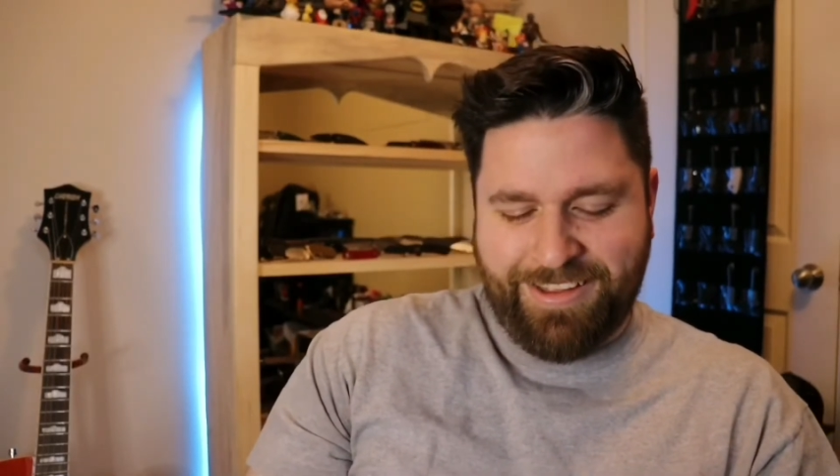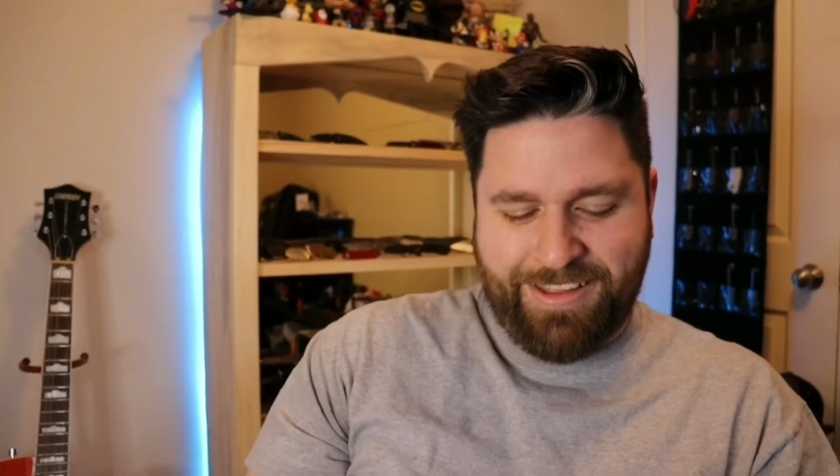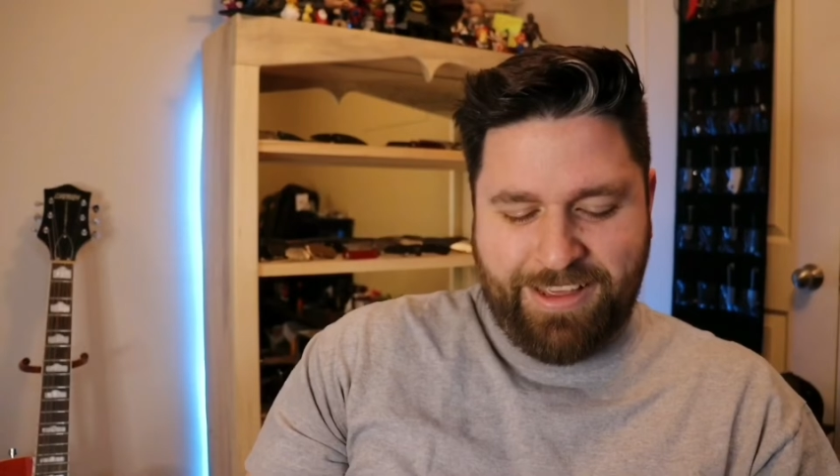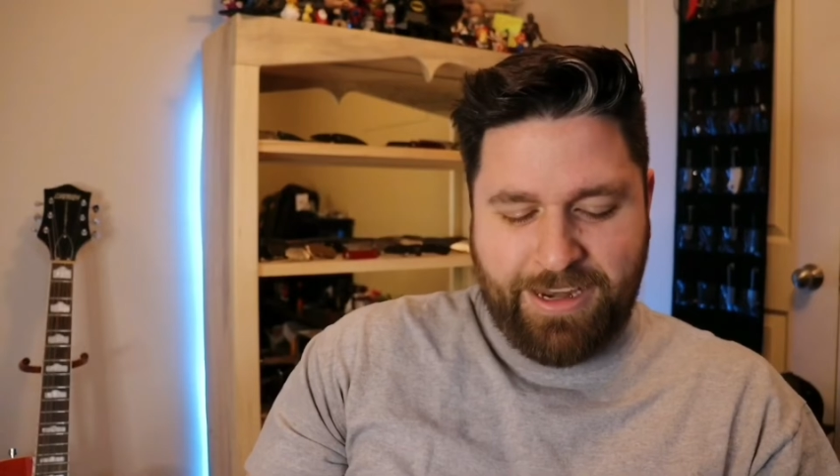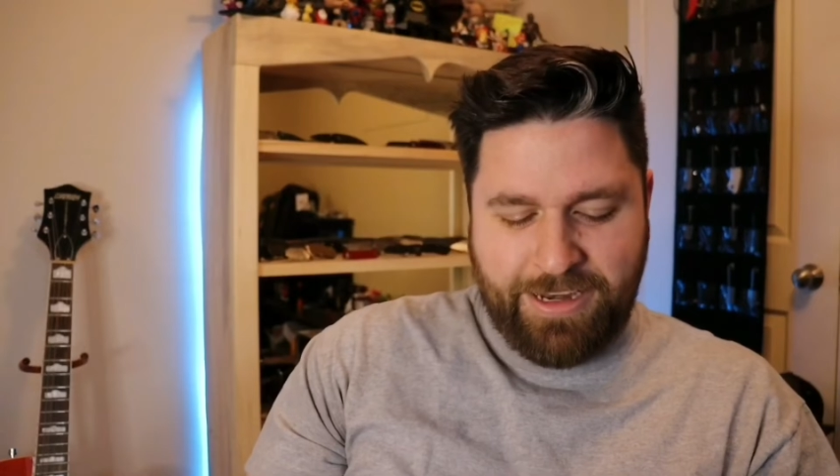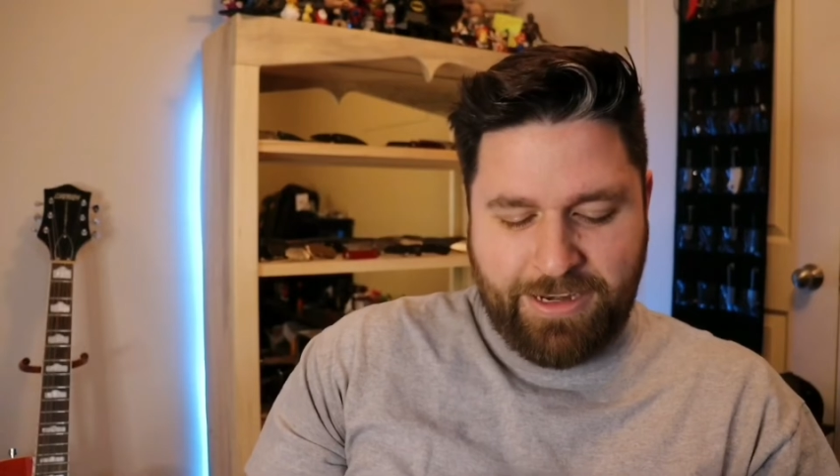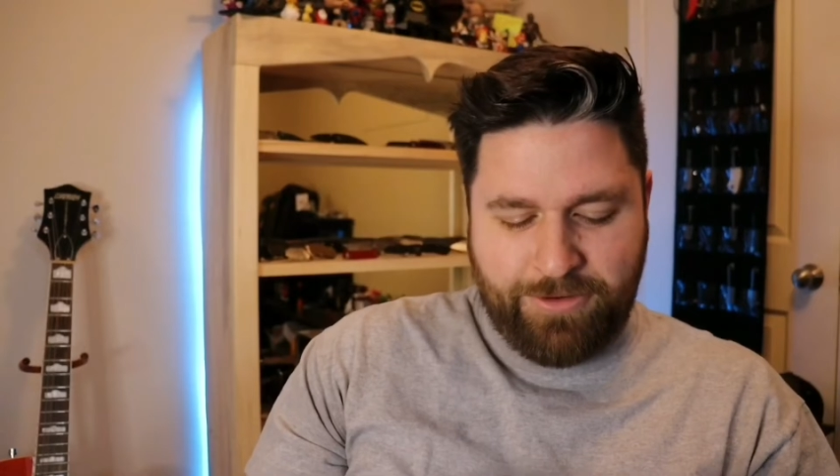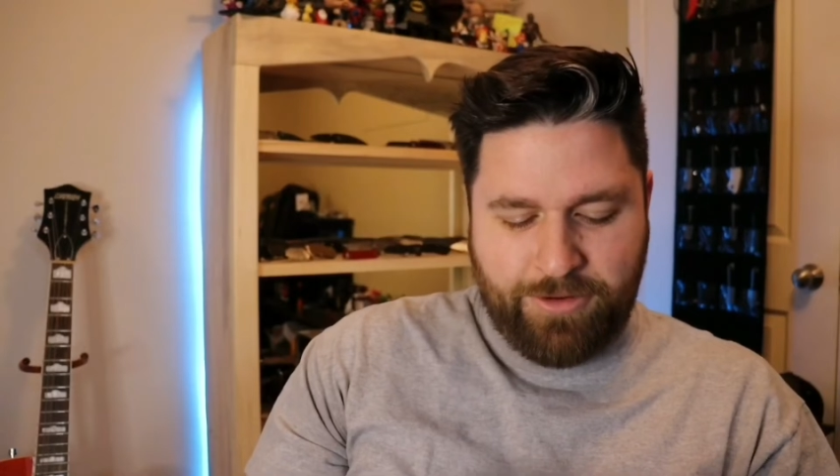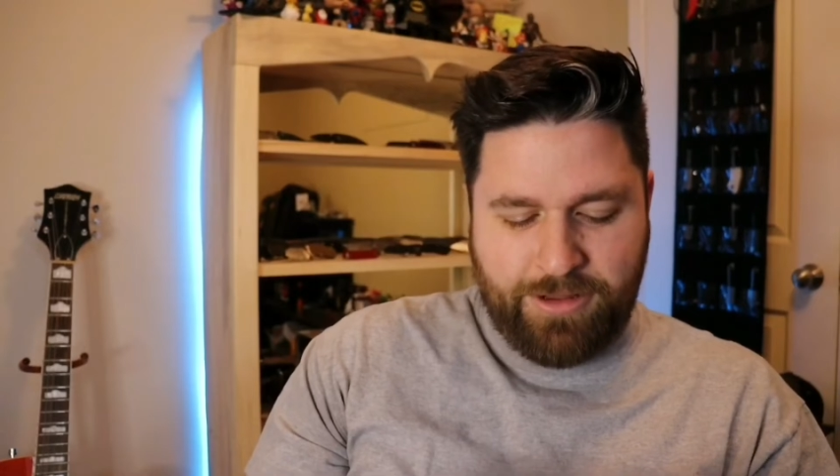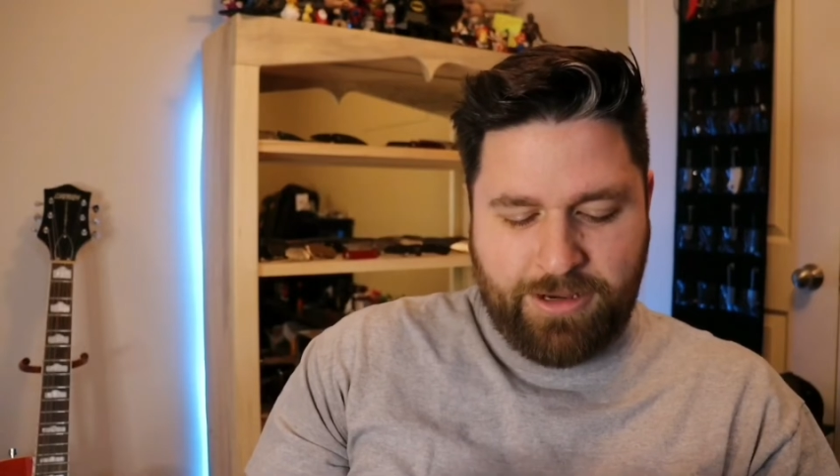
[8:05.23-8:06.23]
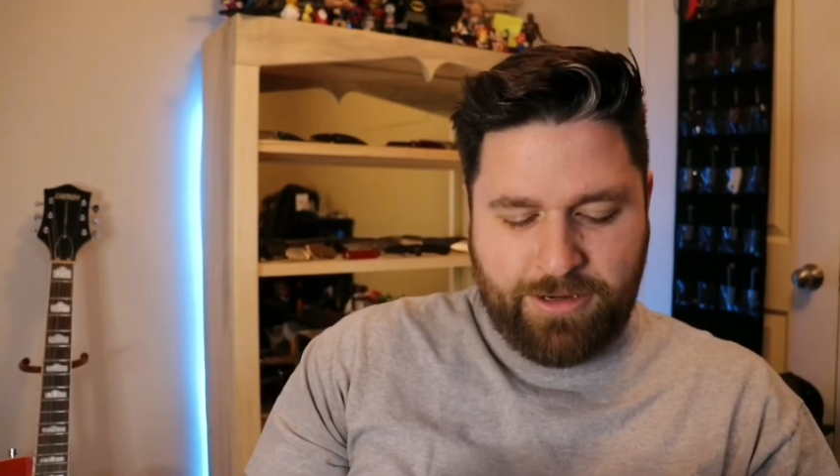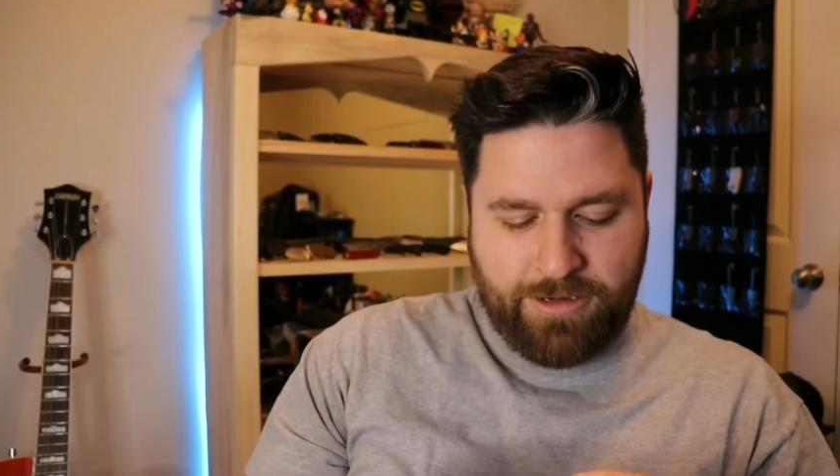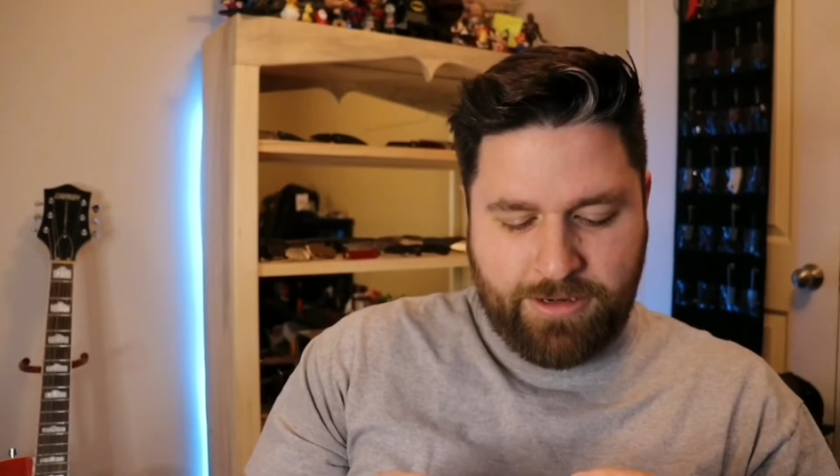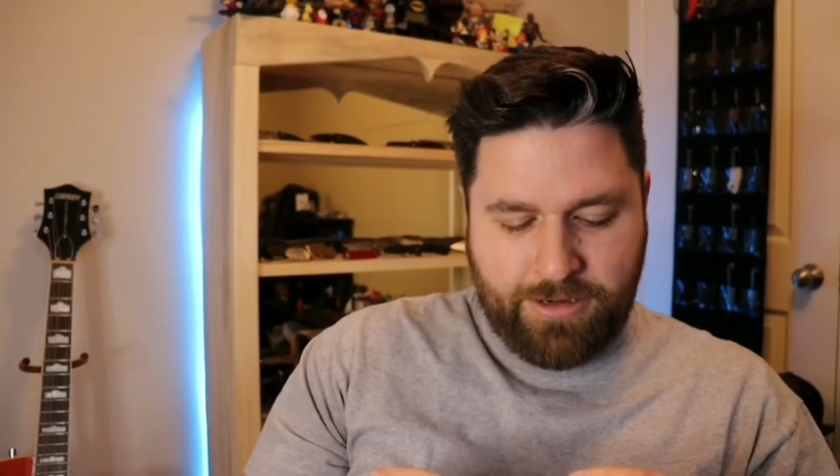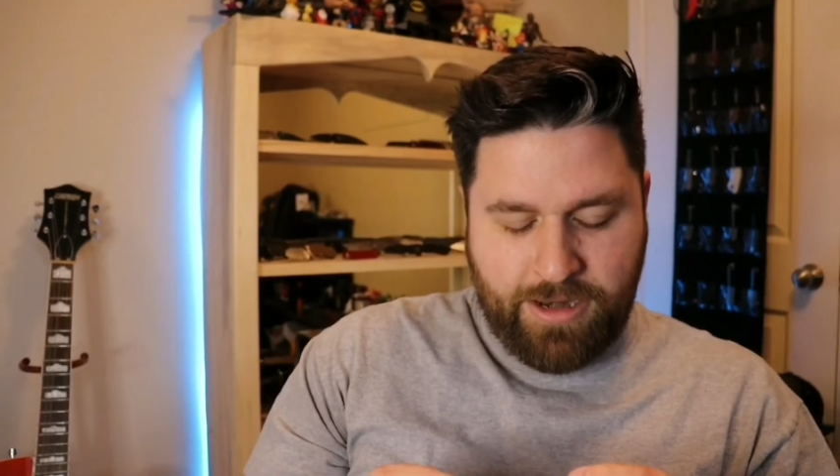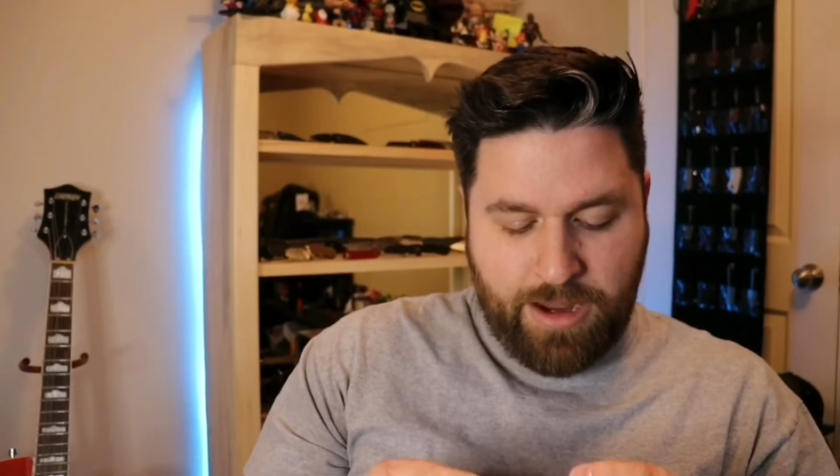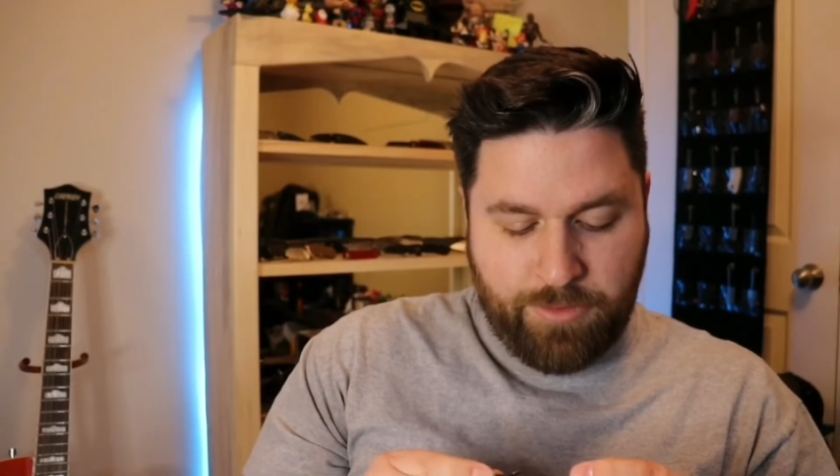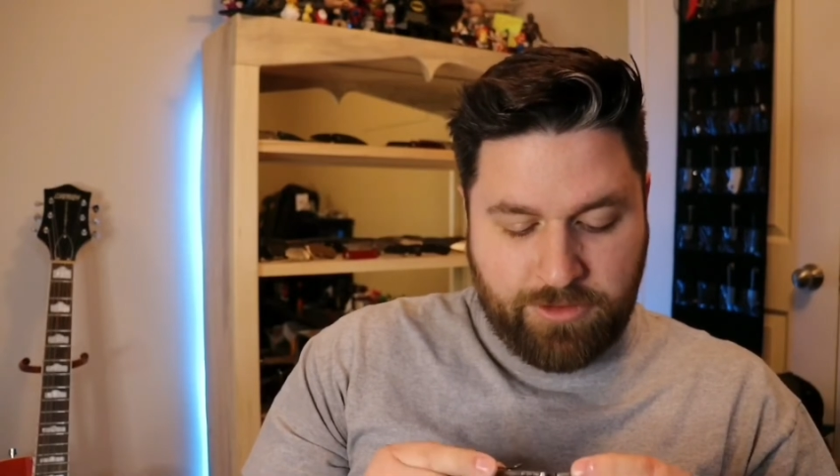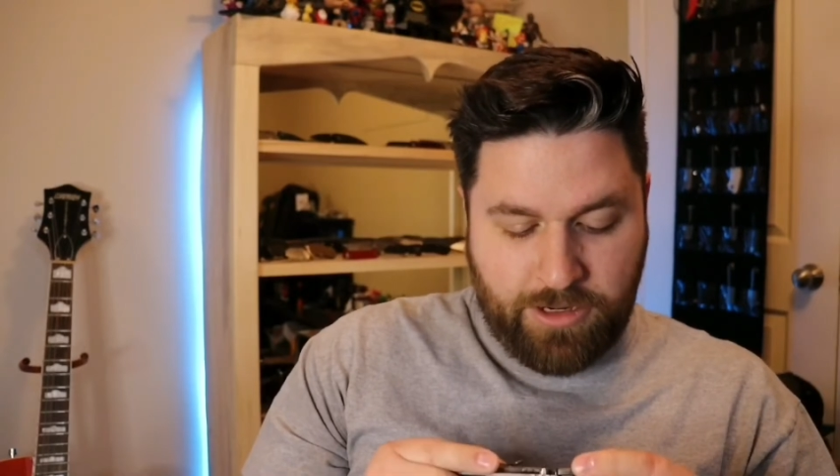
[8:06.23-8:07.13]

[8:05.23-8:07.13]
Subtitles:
It didn't really damage